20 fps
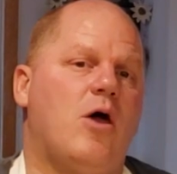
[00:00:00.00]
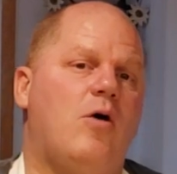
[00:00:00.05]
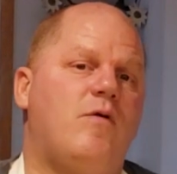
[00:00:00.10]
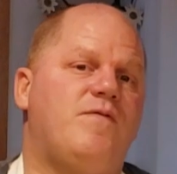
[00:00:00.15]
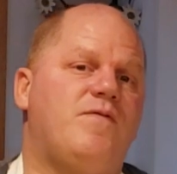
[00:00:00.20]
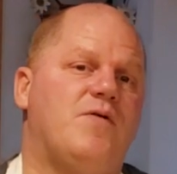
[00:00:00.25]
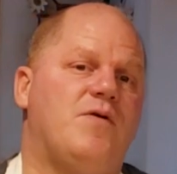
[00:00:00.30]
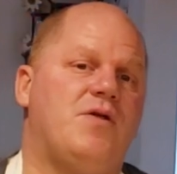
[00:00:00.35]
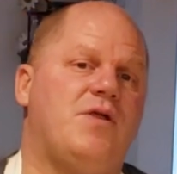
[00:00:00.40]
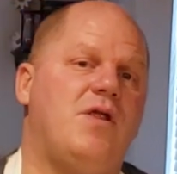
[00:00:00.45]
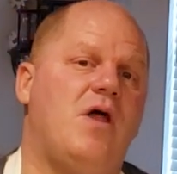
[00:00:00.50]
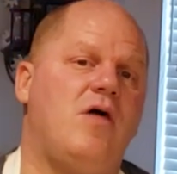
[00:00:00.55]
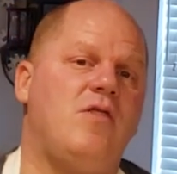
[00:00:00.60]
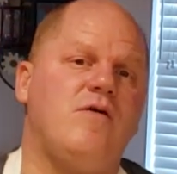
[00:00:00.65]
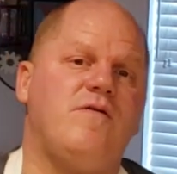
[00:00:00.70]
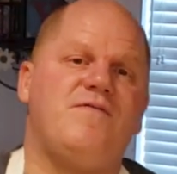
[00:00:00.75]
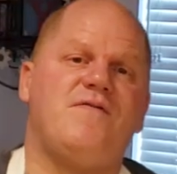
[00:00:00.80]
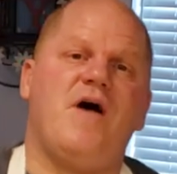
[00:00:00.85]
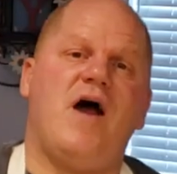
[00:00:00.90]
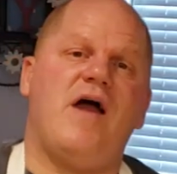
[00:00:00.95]
go for
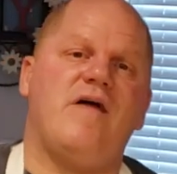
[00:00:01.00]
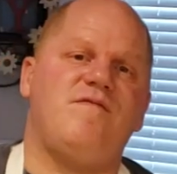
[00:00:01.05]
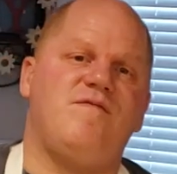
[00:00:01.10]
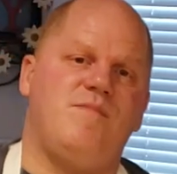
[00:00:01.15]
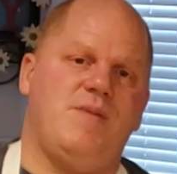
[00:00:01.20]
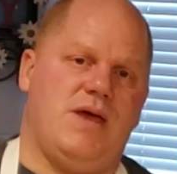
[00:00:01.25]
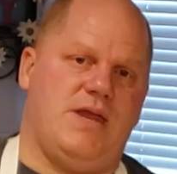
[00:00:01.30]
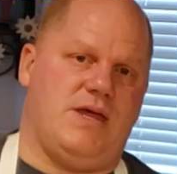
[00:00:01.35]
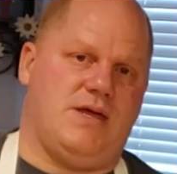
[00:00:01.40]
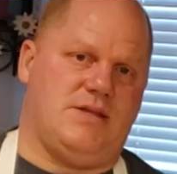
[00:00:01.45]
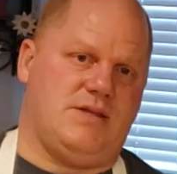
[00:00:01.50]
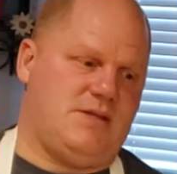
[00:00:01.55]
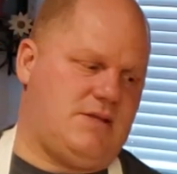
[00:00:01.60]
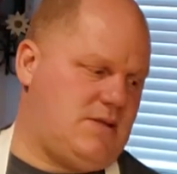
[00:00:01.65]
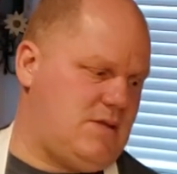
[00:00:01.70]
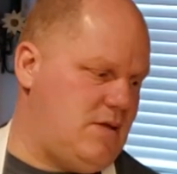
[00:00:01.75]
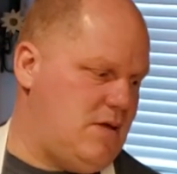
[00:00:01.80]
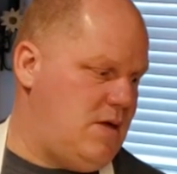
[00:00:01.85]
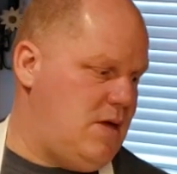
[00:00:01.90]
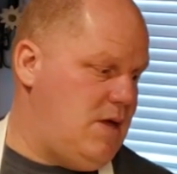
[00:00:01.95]
another 5
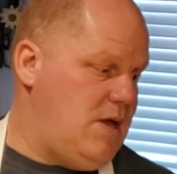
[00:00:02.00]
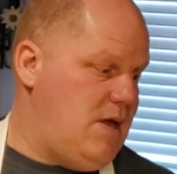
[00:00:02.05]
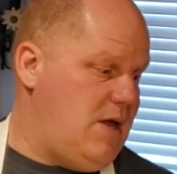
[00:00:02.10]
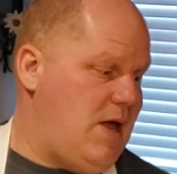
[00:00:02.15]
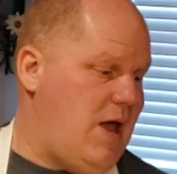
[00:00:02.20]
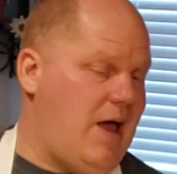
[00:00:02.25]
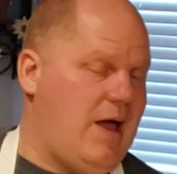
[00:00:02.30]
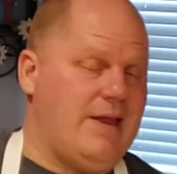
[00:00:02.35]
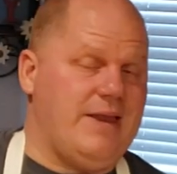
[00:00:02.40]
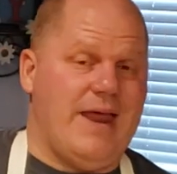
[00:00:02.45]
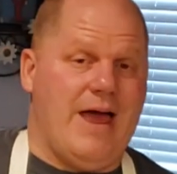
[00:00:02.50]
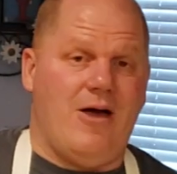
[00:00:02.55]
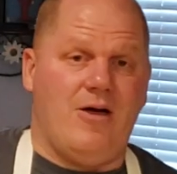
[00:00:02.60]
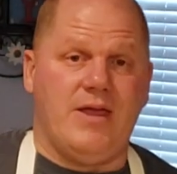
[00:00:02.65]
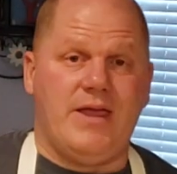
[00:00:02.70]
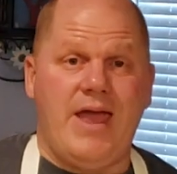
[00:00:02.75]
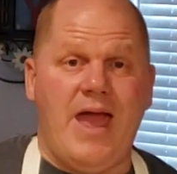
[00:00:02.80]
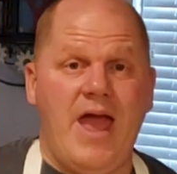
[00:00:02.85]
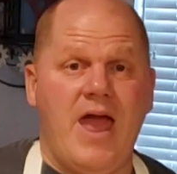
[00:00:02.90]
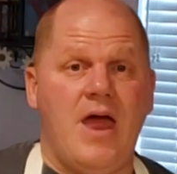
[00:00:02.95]
minutes. Now,
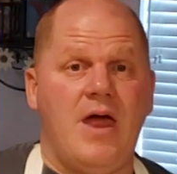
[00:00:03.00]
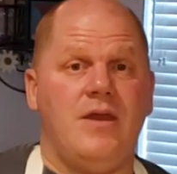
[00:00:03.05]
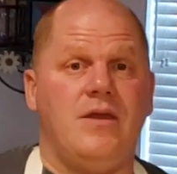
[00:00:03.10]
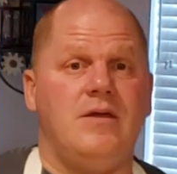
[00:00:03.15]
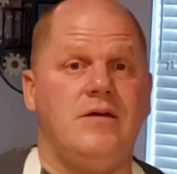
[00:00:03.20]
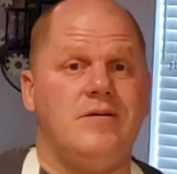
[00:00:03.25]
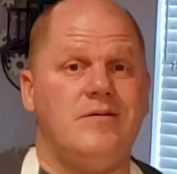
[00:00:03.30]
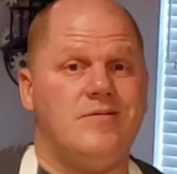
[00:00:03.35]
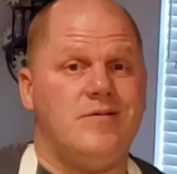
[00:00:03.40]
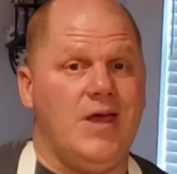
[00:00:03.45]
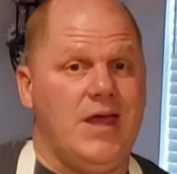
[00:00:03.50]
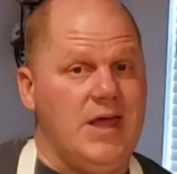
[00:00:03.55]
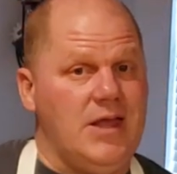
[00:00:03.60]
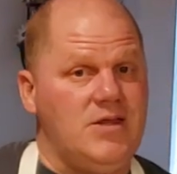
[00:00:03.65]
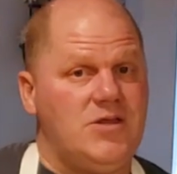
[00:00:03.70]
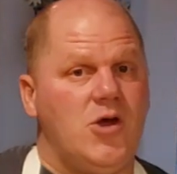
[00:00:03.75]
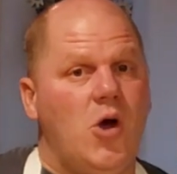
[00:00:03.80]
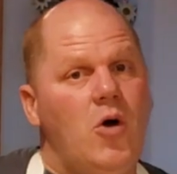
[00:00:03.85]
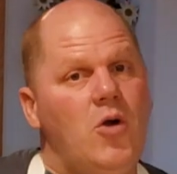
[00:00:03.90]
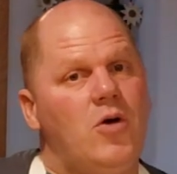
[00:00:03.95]
again,
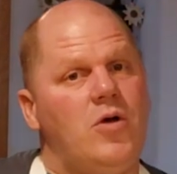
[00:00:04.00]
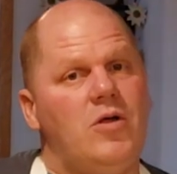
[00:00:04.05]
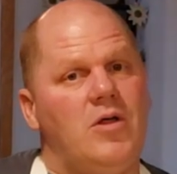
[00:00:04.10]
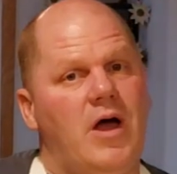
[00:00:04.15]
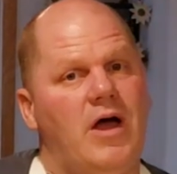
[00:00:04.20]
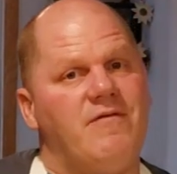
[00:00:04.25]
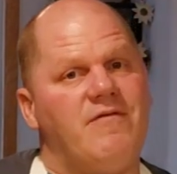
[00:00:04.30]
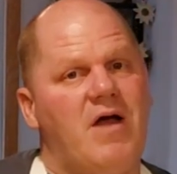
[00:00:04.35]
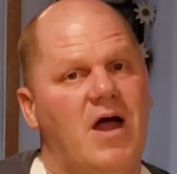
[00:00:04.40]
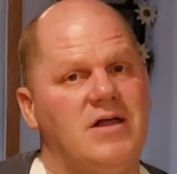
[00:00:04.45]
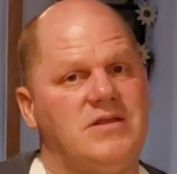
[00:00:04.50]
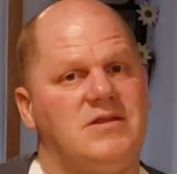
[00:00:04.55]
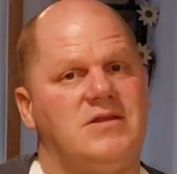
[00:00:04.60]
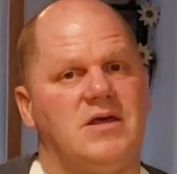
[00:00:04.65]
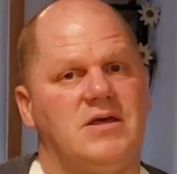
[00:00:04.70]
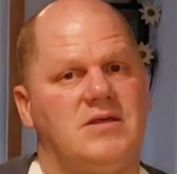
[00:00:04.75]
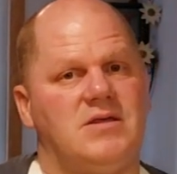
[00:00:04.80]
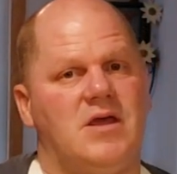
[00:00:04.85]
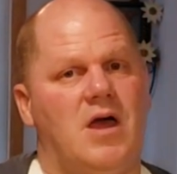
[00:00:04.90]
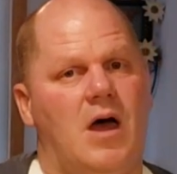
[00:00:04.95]
in total, I've got 6